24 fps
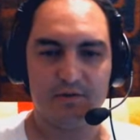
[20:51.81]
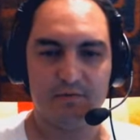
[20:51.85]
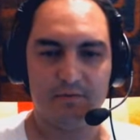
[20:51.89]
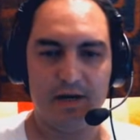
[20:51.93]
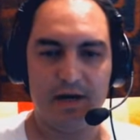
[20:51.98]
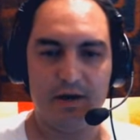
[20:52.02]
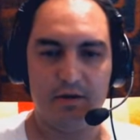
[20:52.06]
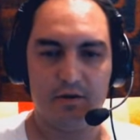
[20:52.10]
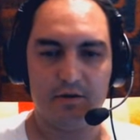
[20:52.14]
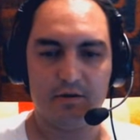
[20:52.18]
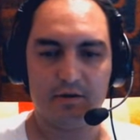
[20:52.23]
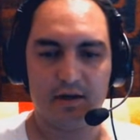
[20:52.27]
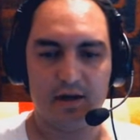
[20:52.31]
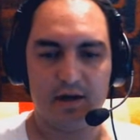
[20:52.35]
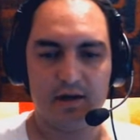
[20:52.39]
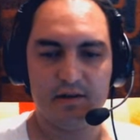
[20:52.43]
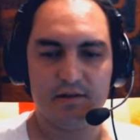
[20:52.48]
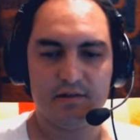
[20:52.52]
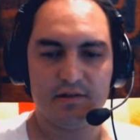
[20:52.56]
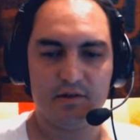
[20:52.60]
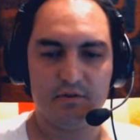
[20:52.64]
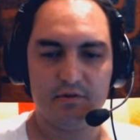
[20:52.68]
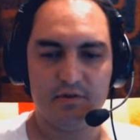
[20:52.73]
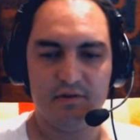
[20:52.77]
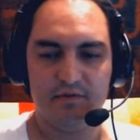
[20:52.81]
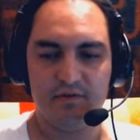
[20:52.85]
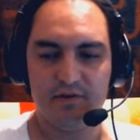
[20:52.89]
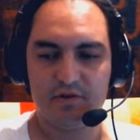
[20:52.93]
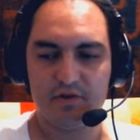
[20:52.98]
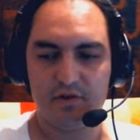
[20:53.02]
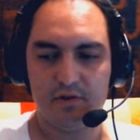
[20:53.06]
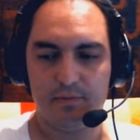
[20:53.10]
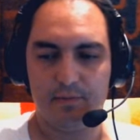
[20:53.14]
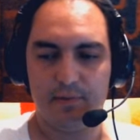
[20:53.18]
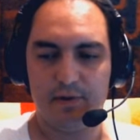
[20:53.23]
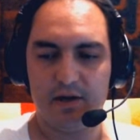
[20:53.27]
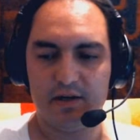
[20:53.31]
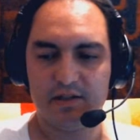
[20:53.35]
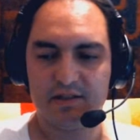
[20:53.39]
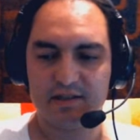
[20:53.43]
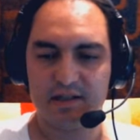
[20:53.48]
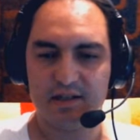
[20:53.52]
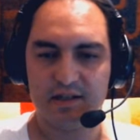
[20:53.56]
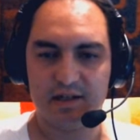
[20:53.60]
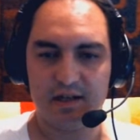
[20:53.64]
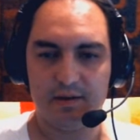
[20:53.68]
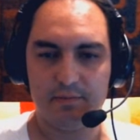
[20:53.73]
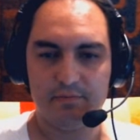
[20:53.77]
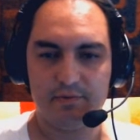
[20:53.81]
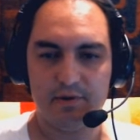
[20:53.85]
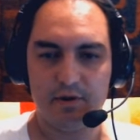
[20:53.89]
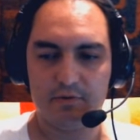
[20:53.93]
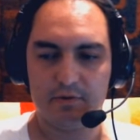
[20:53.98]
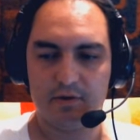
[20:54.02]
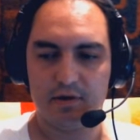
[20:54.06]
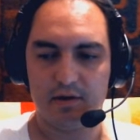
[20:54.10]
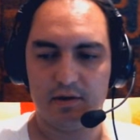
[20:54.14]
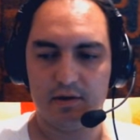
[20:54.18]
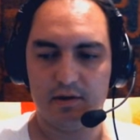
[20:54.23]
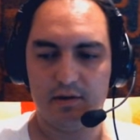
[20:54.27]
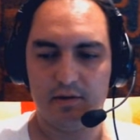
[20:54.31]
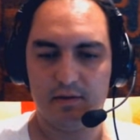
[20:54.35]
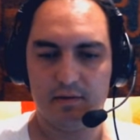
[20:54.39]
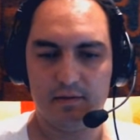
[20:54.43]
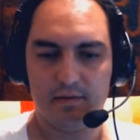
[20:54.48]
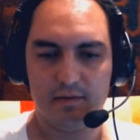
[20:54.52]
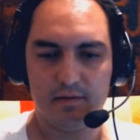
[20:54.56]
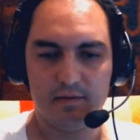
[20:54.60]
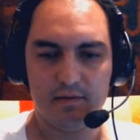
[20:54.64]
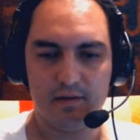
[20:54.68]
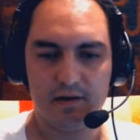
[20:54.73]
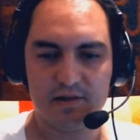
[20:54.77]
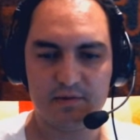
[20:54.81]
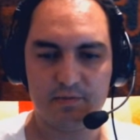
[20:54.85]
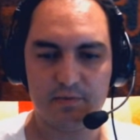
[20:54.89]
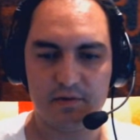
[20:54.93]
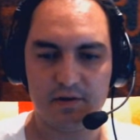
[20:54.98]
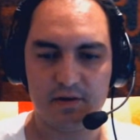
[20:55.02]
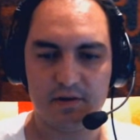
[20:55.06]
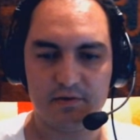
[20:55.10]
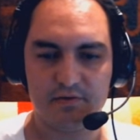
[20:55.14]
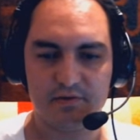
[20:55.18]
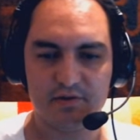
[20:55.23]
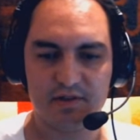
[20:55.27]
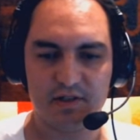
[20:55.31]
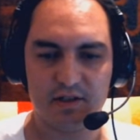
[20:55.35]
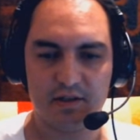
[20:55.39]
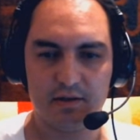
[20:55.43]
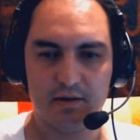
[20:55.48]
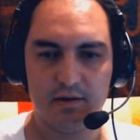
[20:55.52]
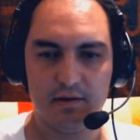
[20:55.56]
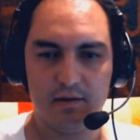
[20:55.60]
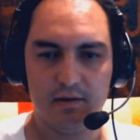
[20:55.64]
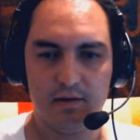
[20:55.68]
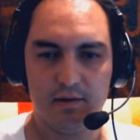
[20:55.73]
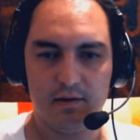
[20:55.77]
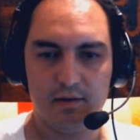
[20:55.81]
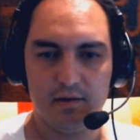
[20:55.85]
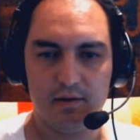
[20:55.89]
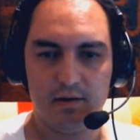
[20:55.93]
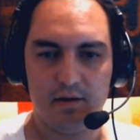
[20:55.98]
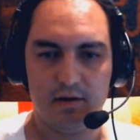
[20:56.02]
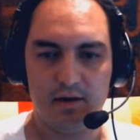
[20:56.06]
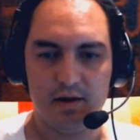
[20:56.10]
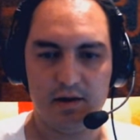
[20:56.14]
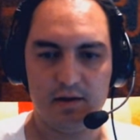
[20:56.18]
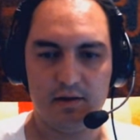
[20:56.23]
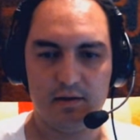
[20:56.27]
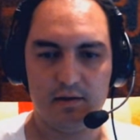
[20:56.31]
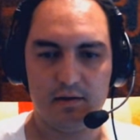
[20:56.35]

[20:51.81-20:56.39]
Wow, okay, so individual parts can get broken. That's pretty interesting. Alright.